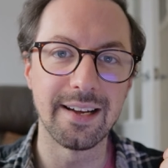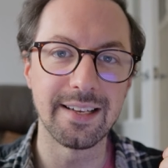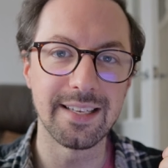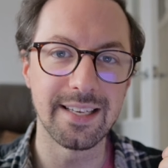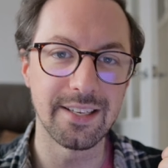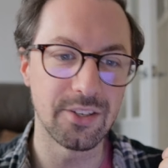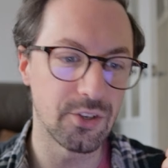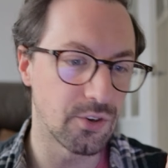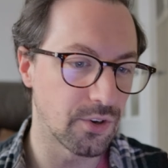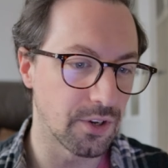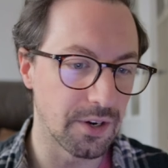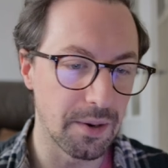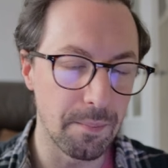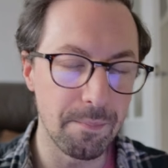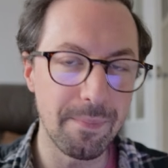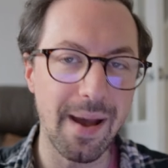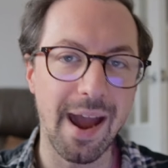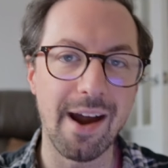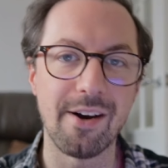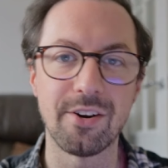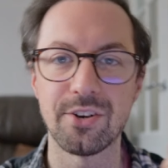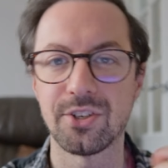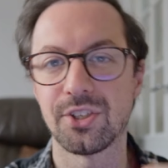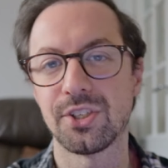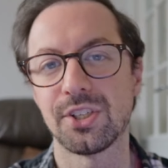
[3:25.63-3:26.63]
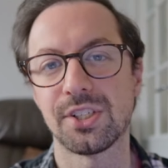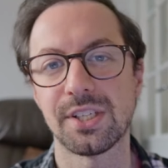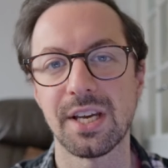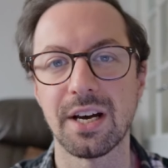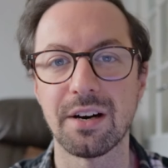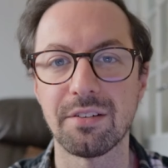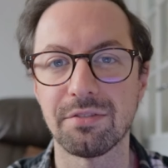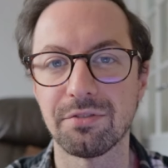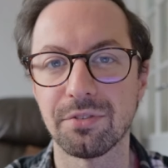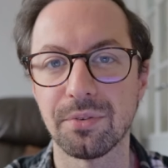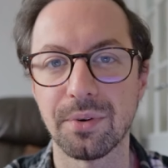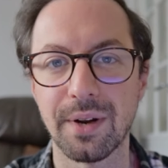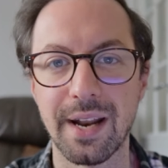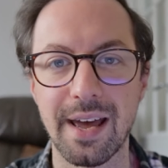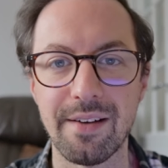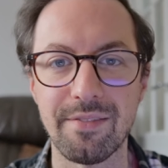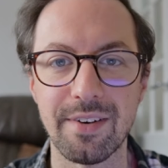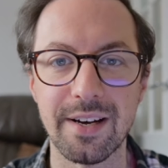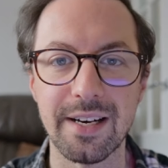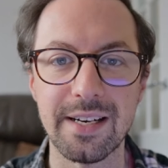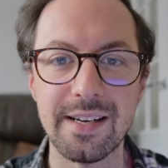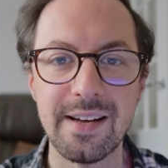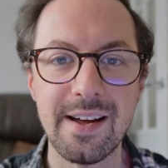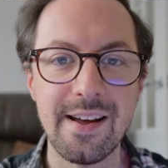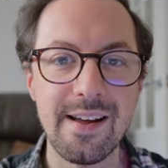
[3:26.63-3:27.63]
you could embarrass yourself,
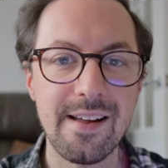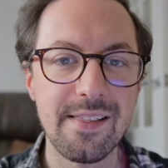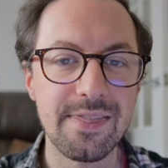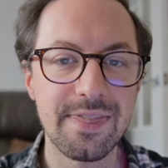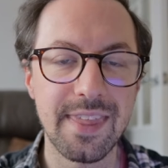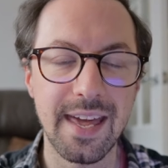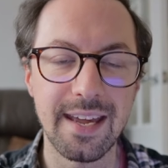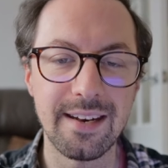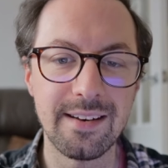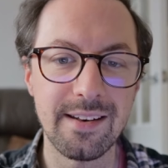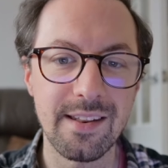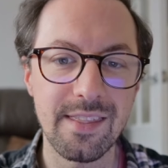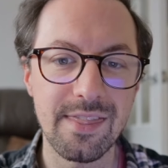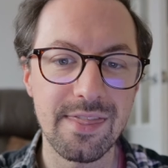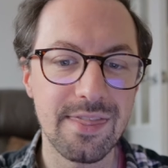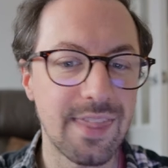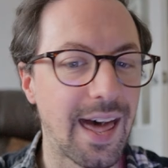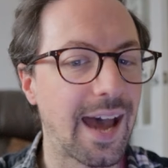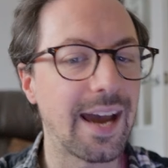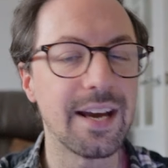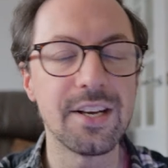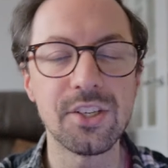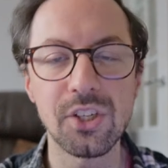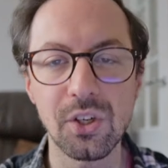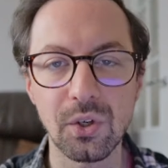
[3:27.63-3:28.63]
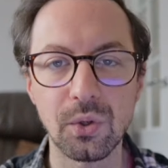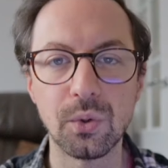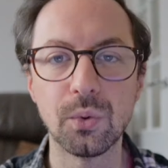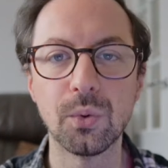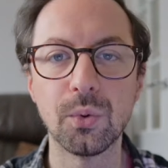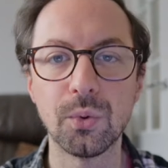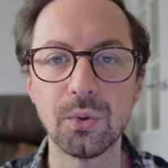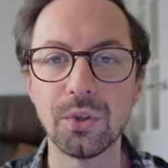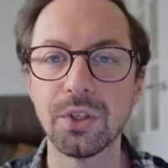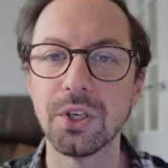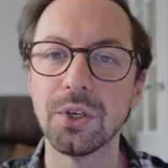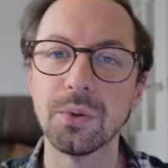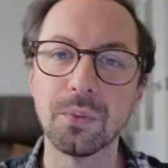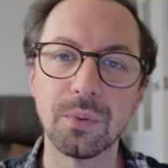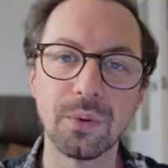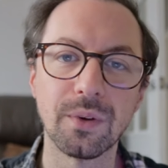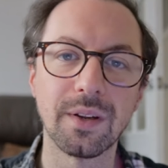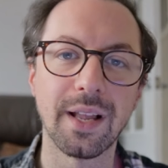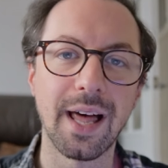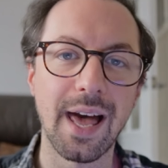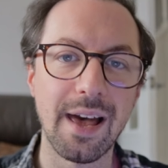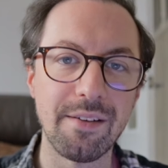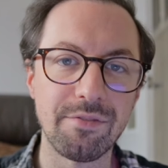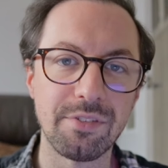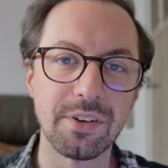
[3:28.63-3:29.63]
whatever, then that is all you
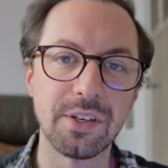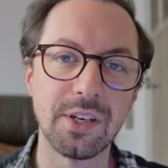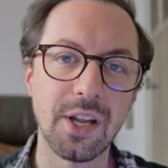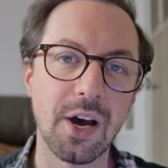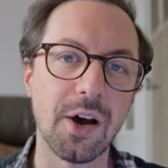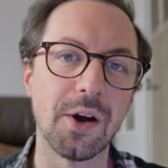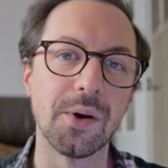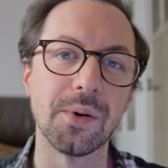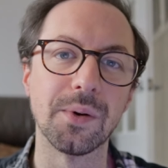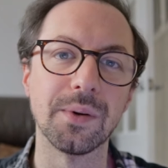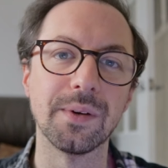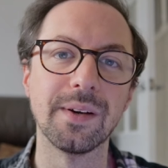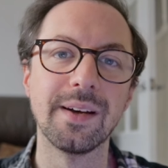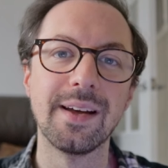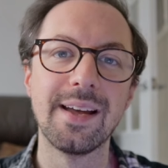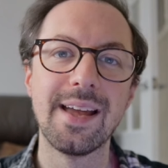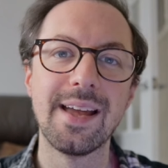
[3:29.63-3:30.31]
will ever know.